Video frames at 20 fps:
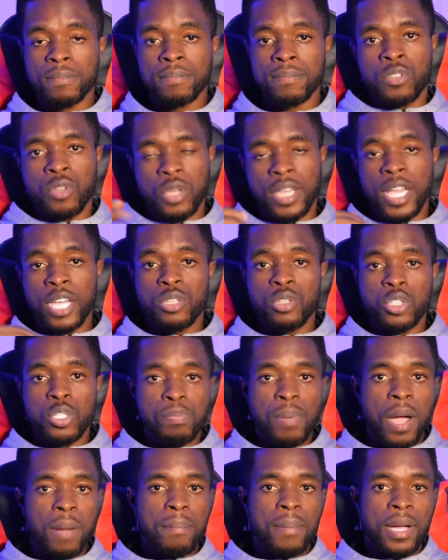So you can use
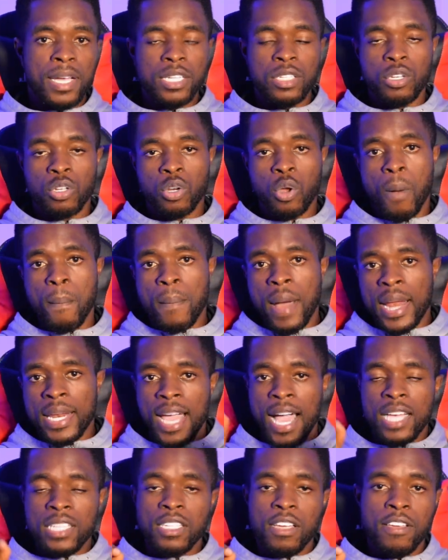backmarket.com, and it
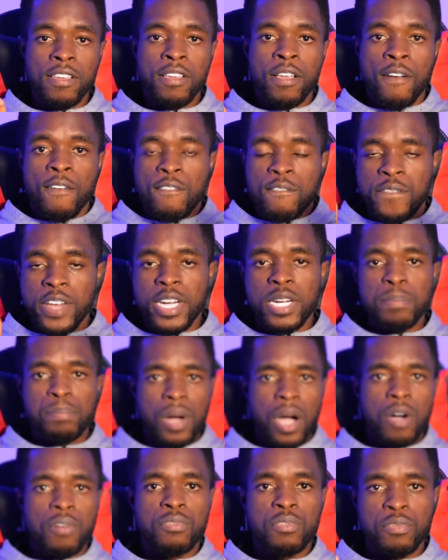has a very
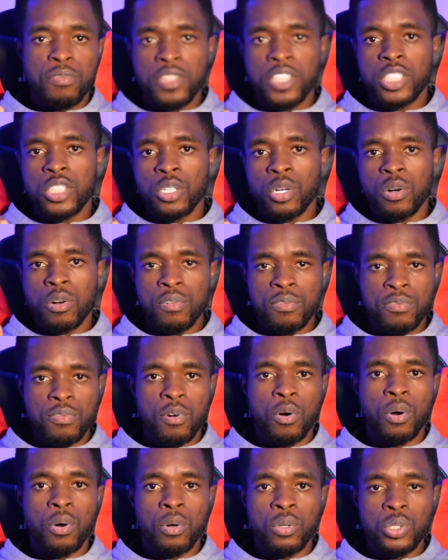powerful feature
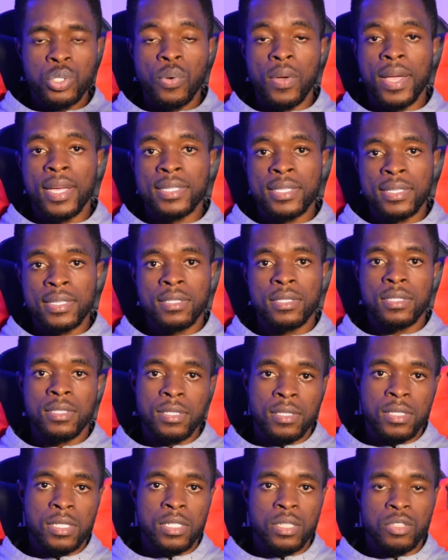for US
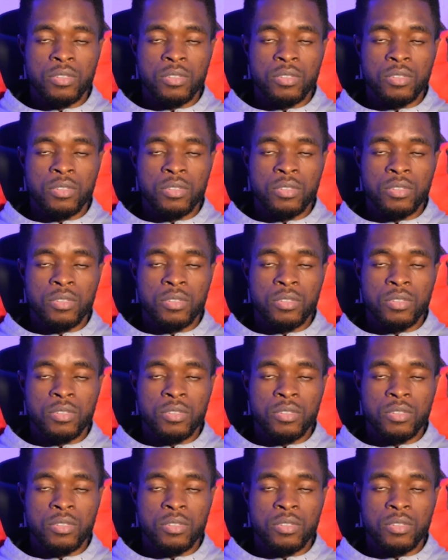citizens.